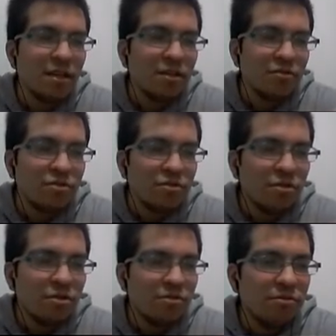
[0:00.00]

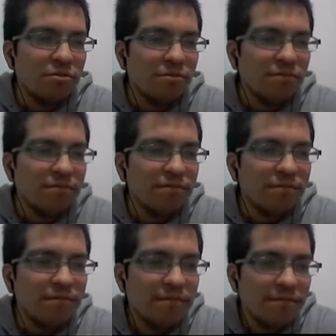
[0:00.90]
So
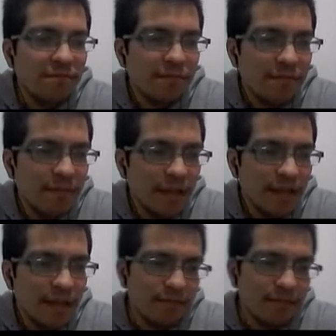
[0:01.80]

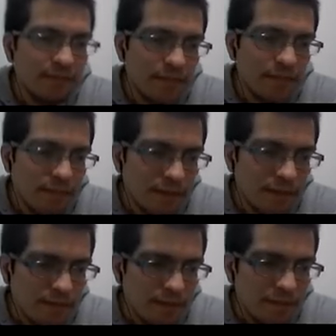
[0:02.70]
in the
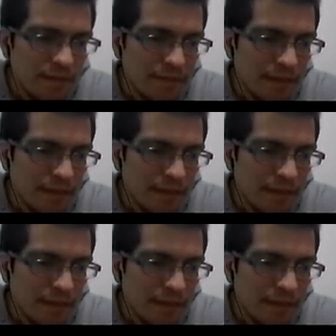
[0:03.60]
first part,